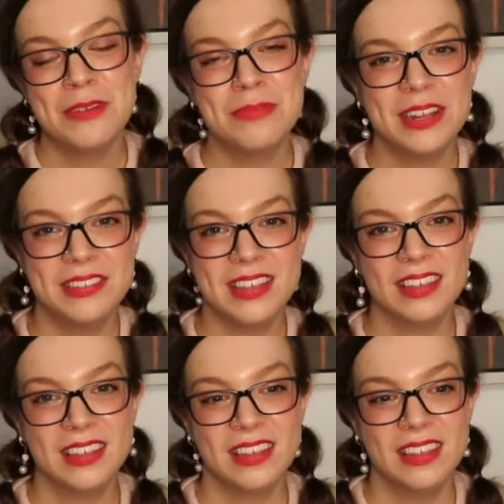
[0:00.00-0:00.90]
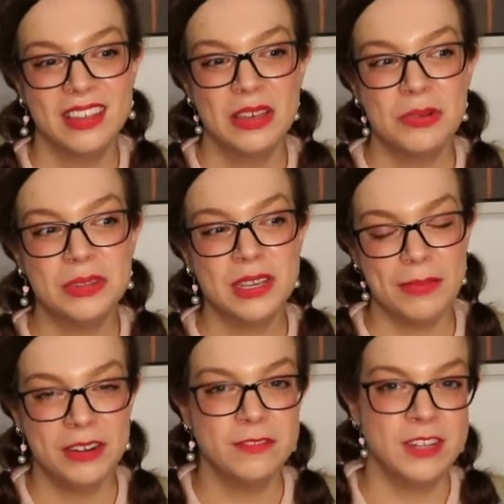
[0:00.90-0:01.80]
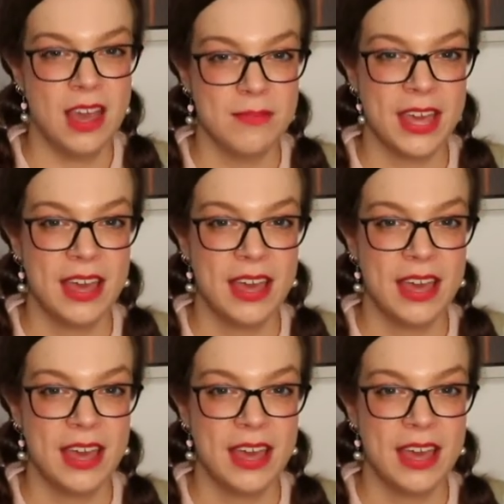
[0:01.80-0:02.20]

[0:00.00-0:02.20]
But I think with the amount of time